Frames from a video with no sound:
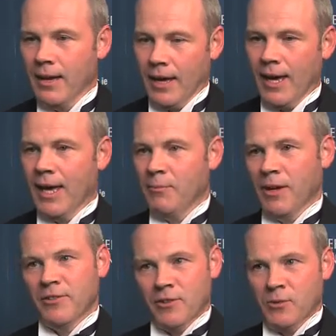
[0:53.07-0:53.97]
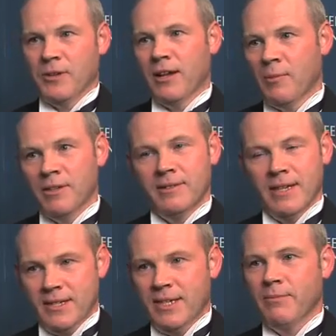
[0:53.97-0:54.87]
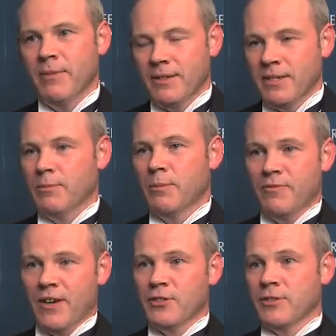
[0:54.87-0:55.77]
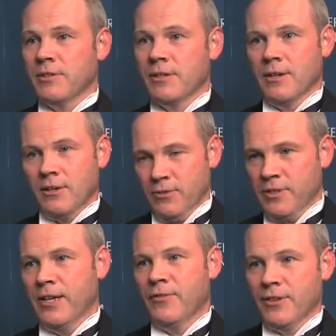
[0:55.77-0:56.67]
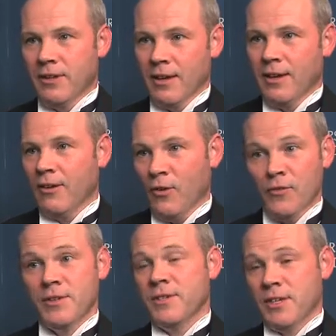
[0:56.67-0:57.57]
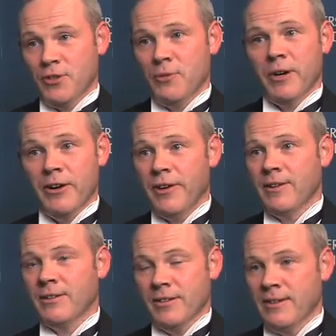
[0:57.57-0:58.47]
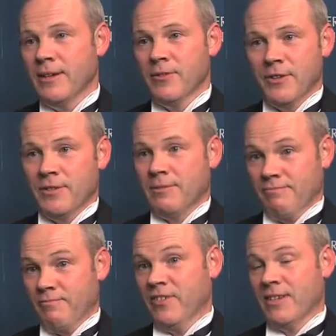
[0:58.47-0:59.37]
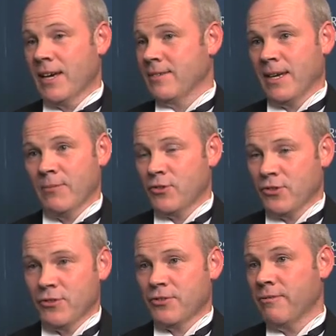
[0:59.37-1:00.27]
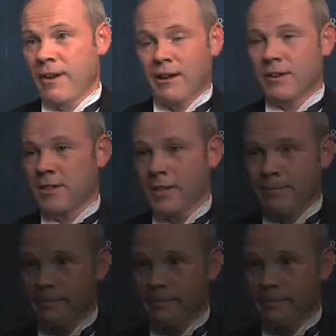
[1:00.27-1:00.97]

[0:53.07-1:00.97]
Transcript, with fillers: um, because this was all about a team, a team of professionals who delivered over a six-year period to deliver this fantastic infrastructure in record time.